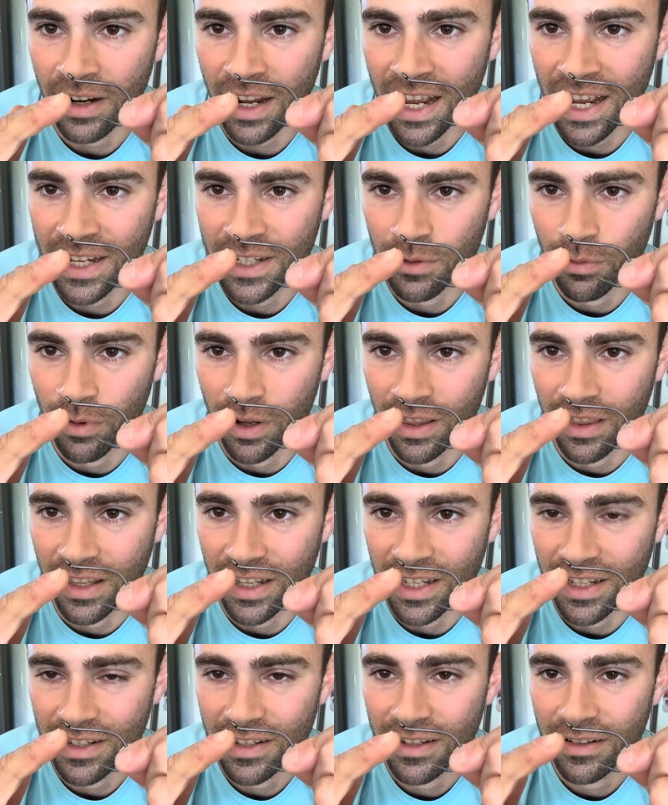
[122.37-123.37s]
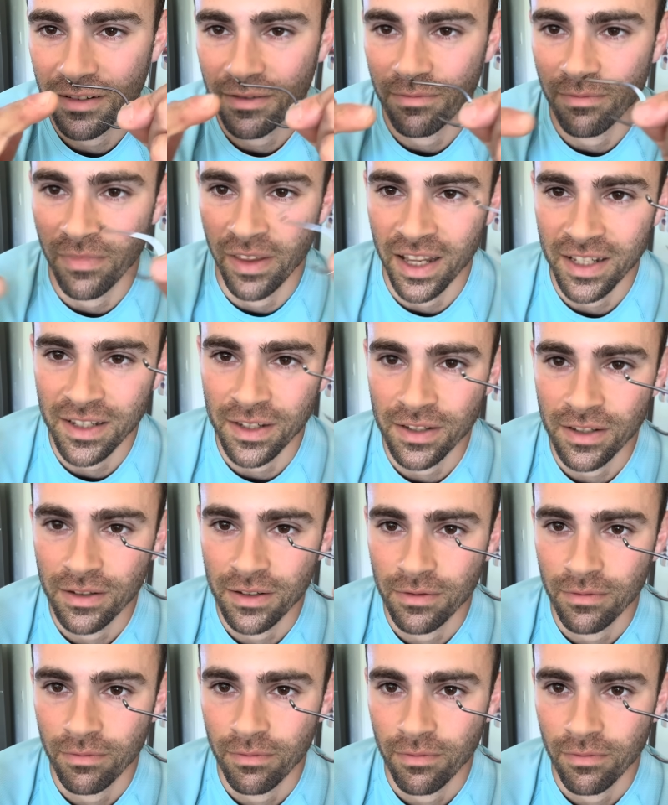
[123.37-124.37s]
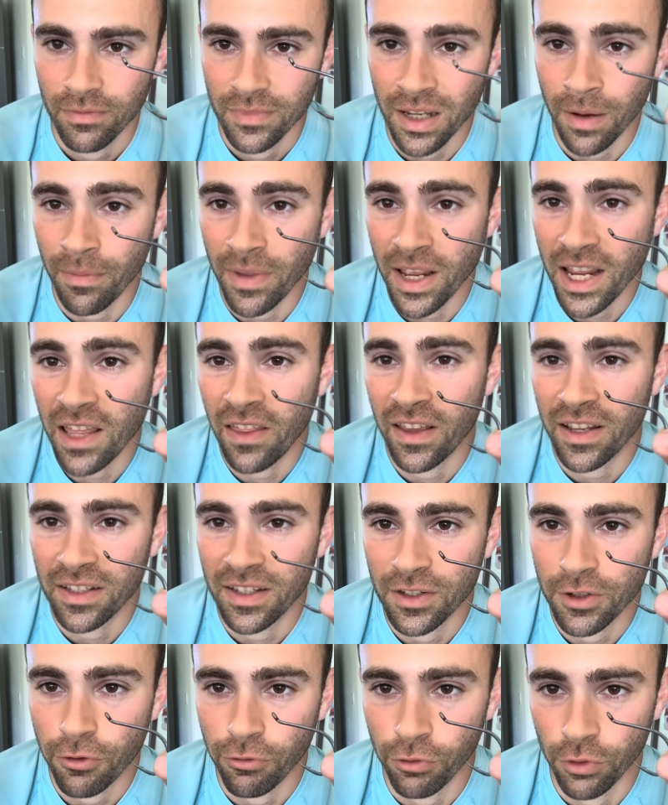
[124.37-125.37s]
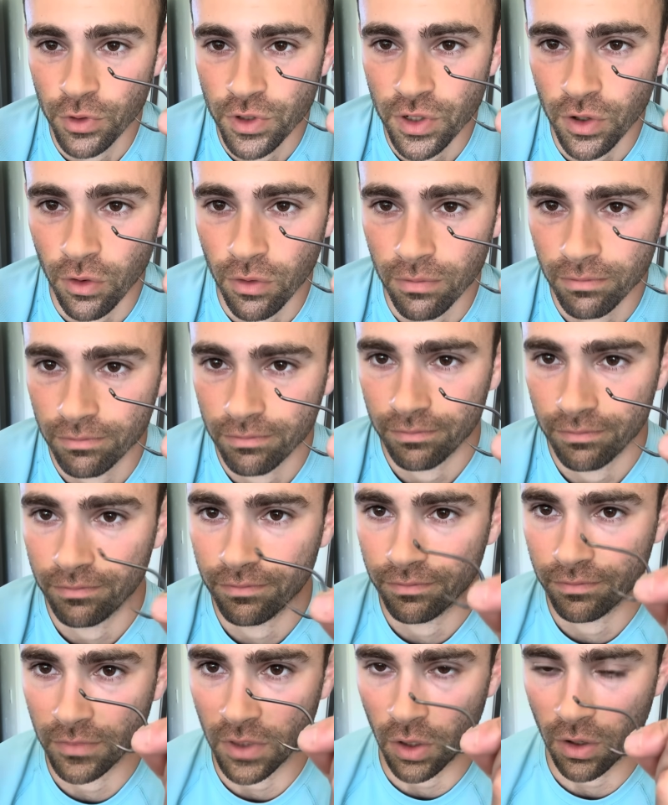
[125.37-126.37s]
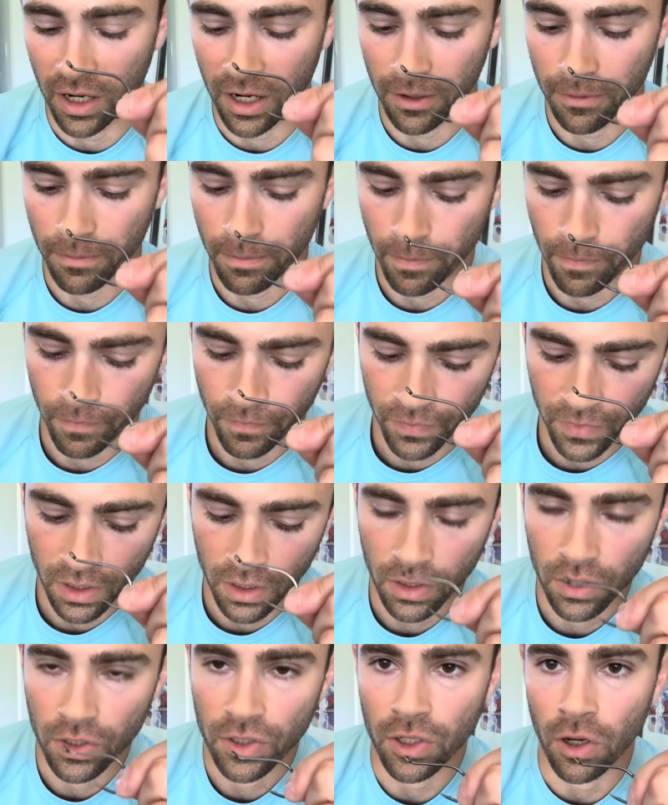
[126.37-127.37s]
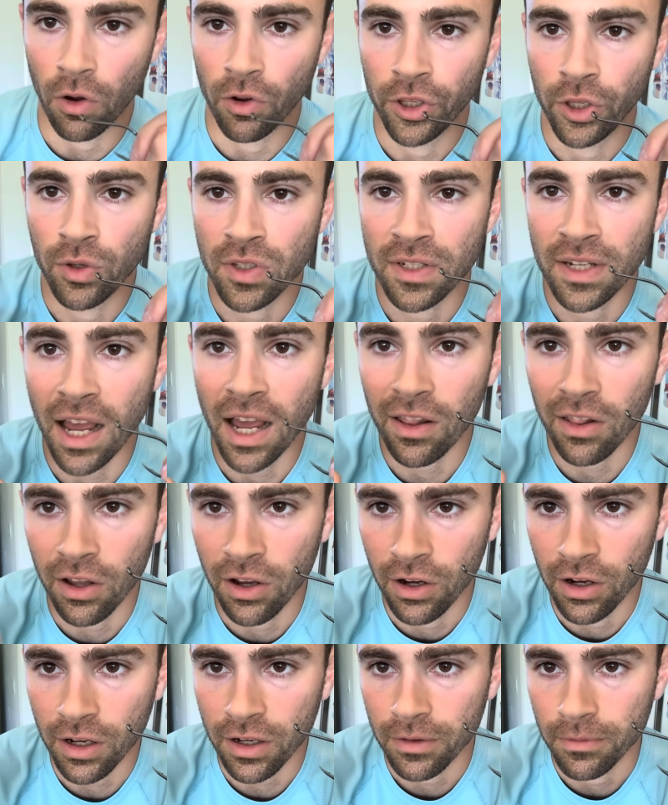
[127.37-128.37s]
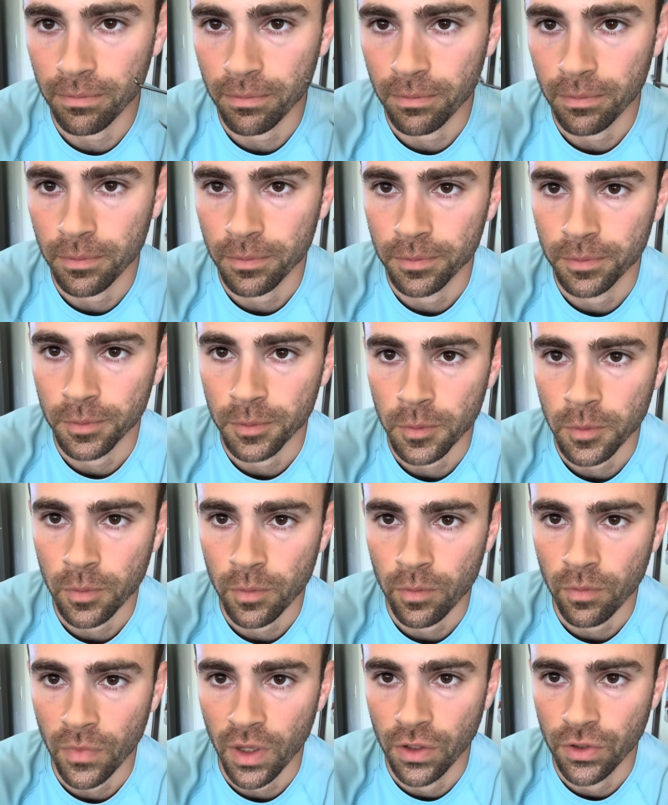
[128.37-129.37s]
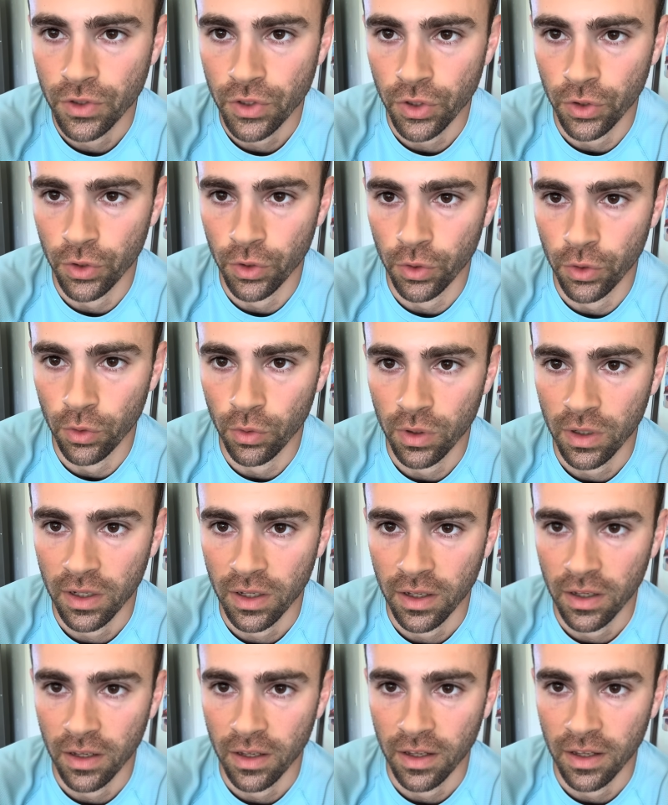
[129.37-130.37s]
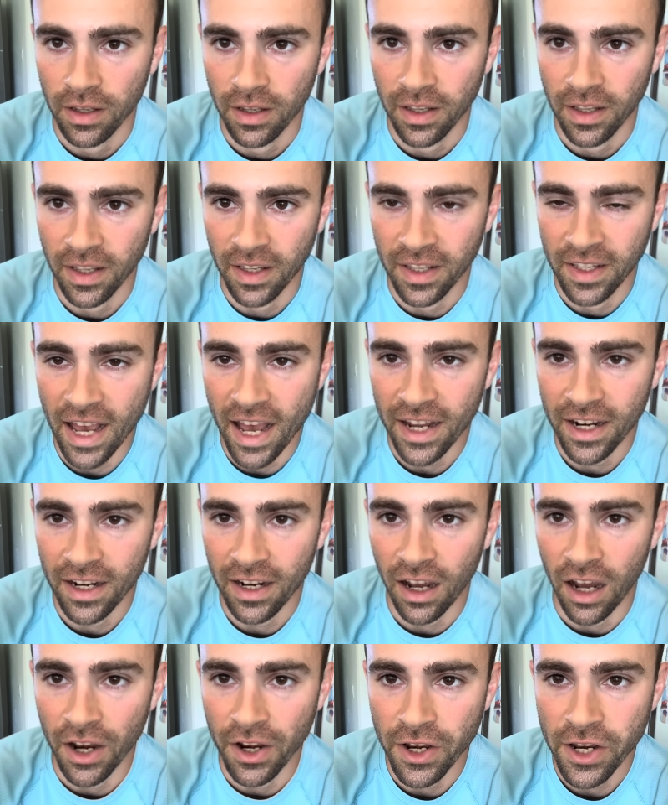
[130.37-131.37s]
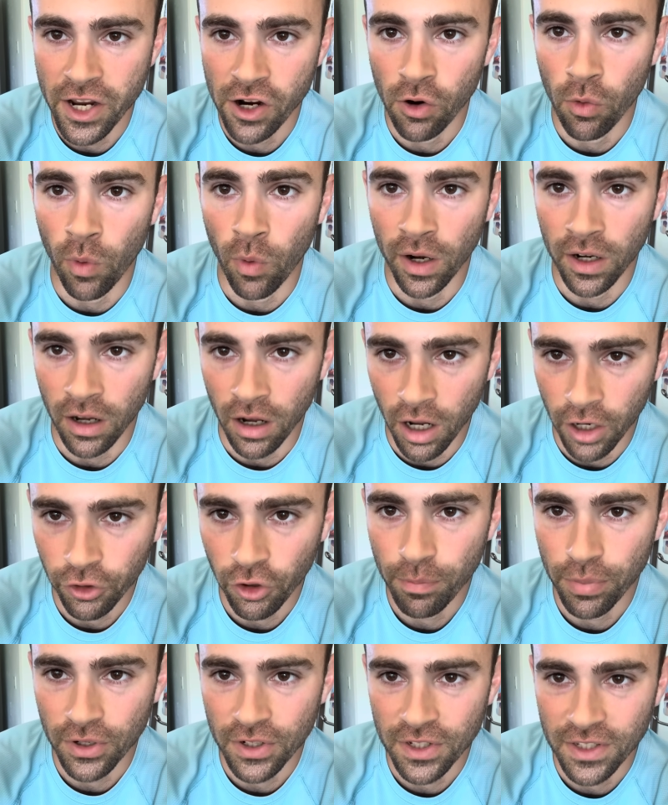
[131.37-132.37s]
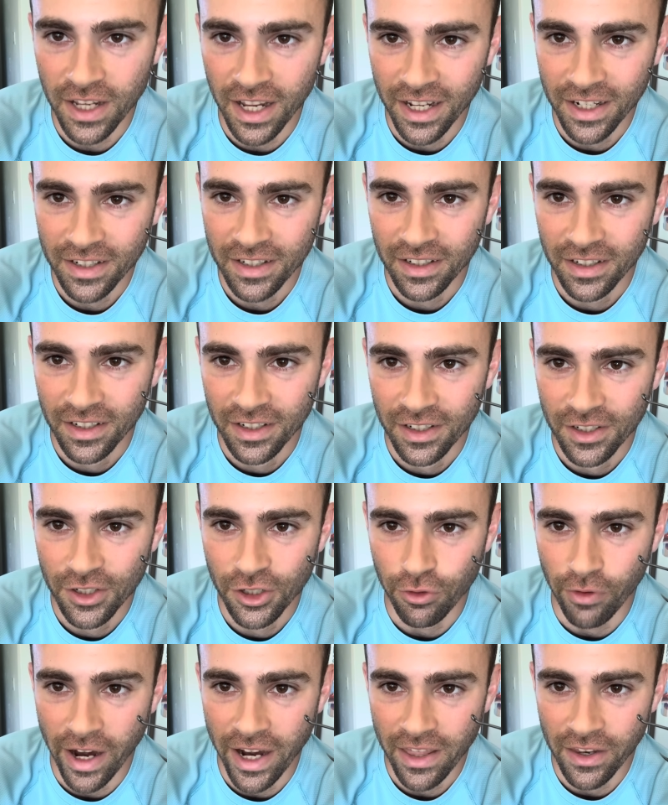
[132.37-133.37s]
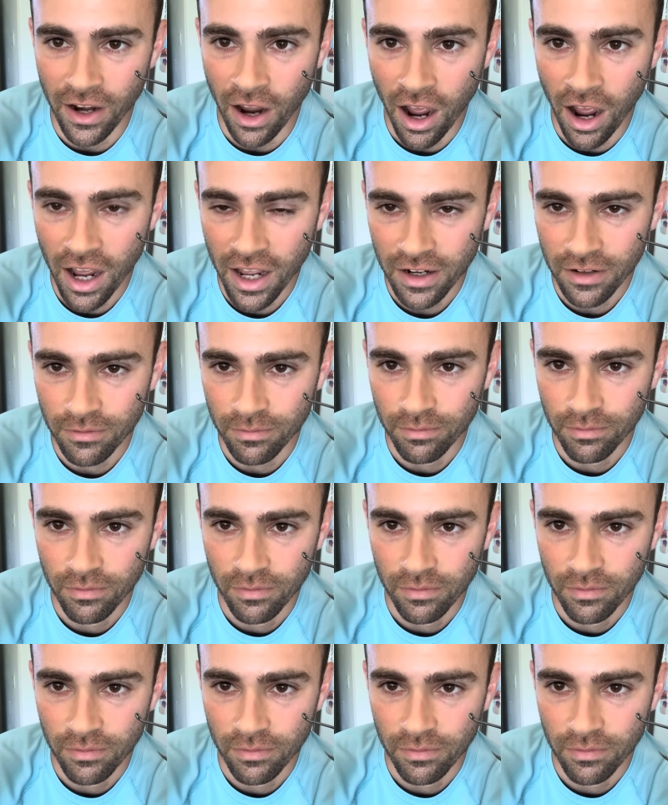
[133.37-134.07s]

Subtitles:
as with these. To me, this is crucial, okay? So you snell a hook to get a near 100% strength knot